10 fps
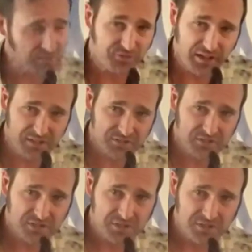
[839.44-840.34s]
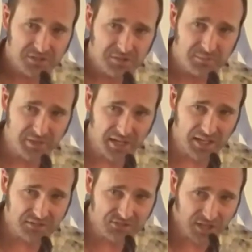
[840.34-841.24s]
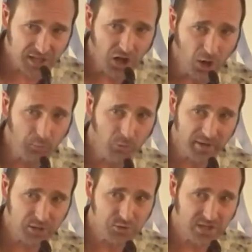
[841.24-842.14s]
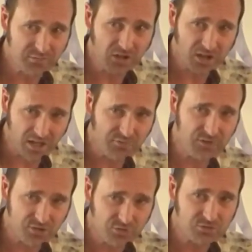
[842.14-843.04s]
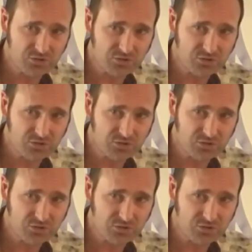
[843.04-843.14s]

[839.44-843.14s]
to Netflix. Because City of Hope will make you live long enough that